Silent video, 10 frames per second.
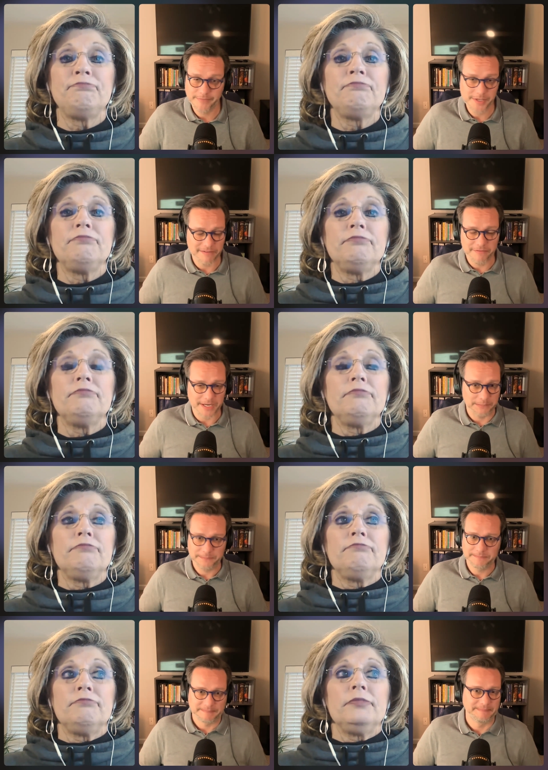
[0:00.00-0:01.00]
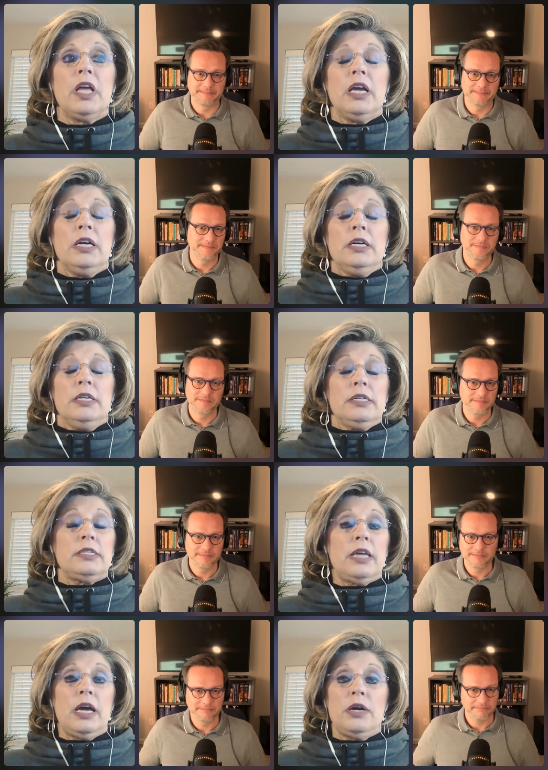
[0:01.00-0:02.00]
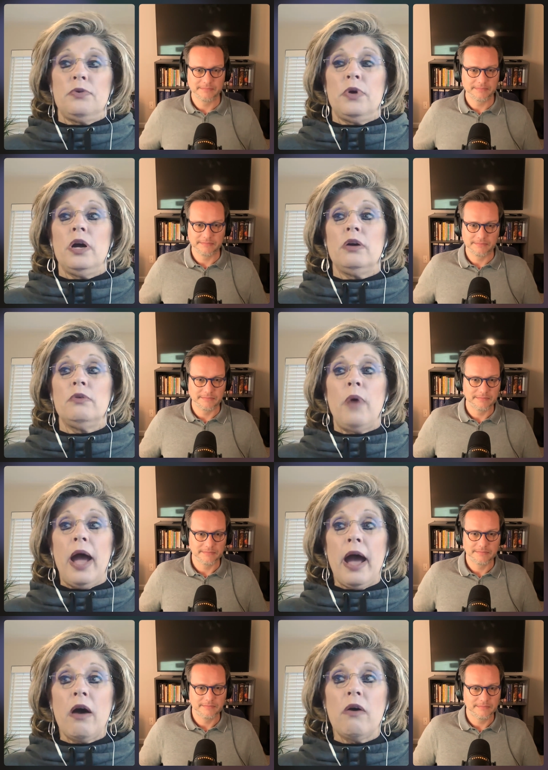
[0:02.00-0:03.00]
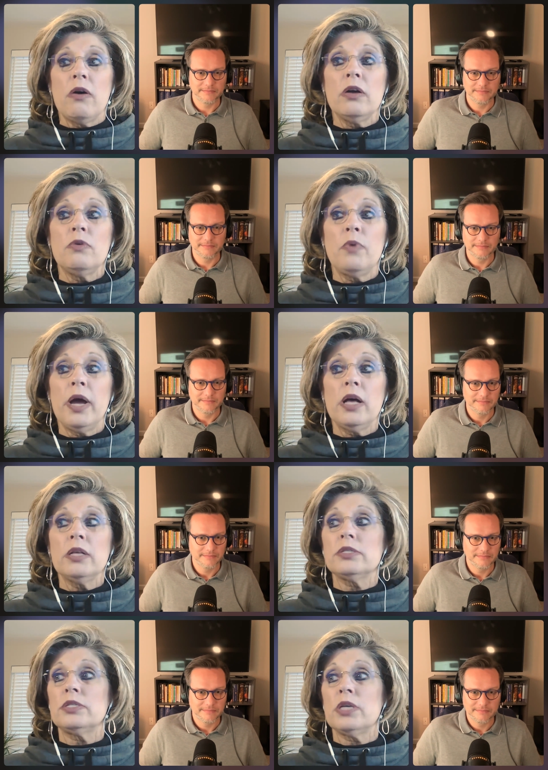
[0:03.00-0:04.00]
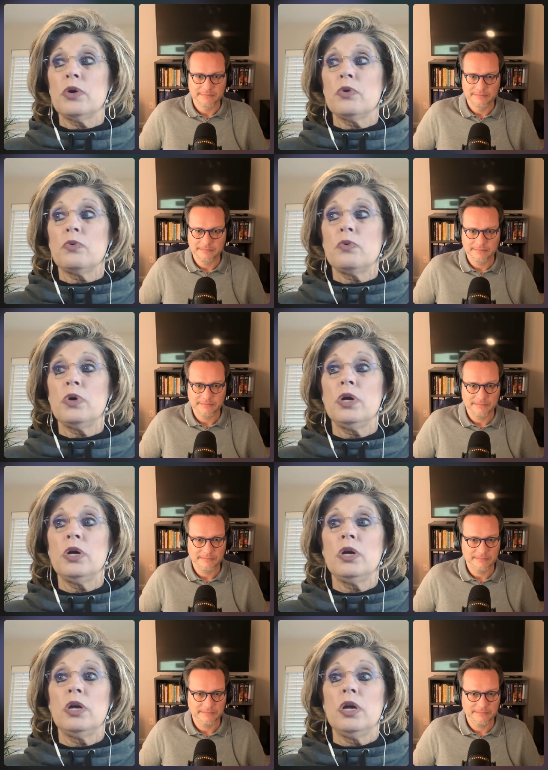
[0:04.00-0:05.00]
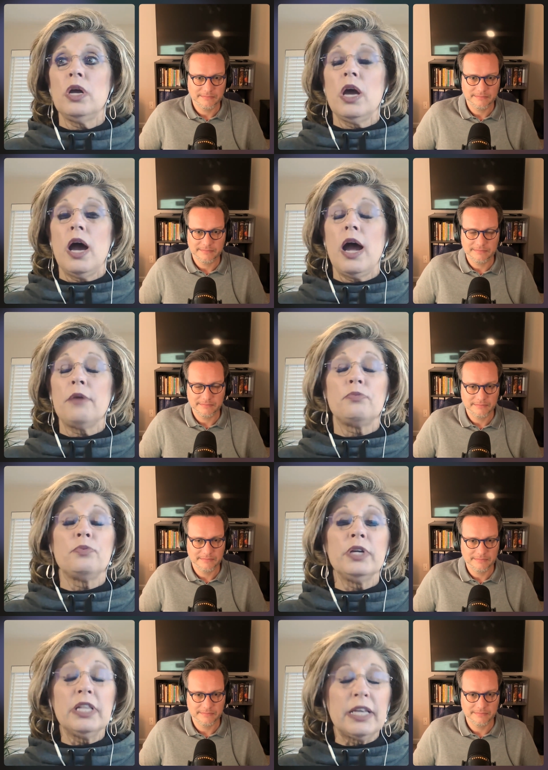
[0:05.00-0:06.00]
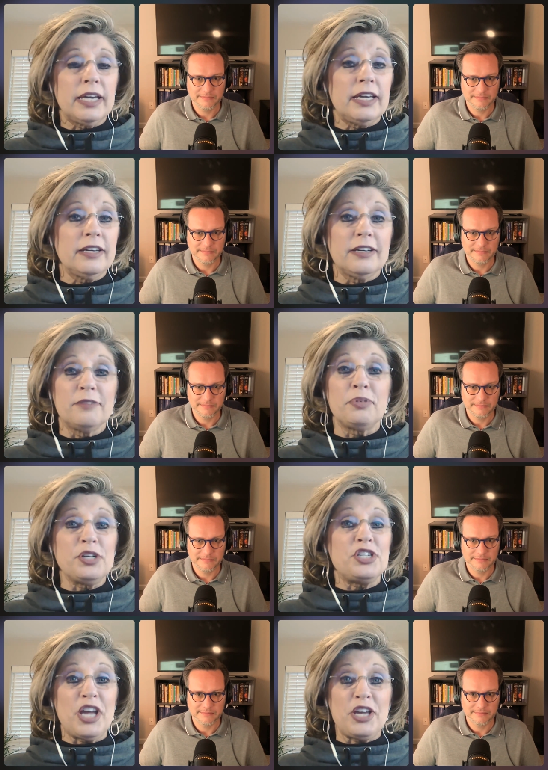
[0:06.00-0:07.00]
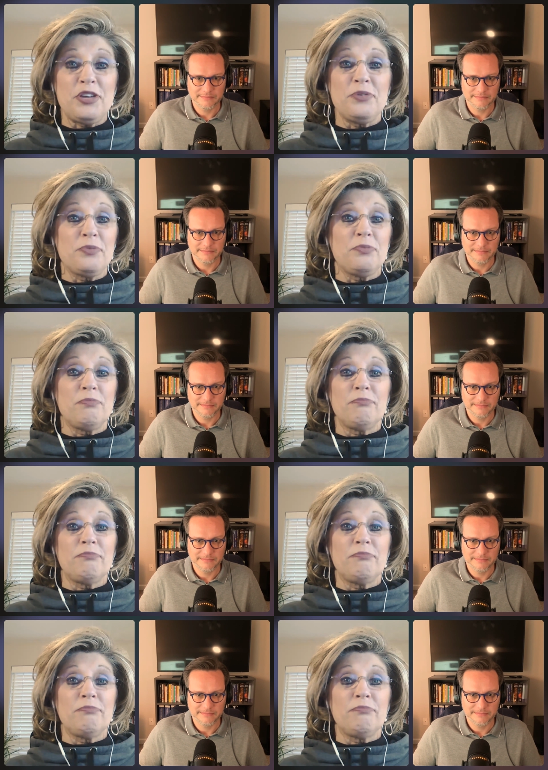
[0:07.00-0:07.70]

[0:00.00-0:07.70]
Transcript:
Speaker 1: You never know.
Speaker 2: So, wow. Well, so I really appreciate you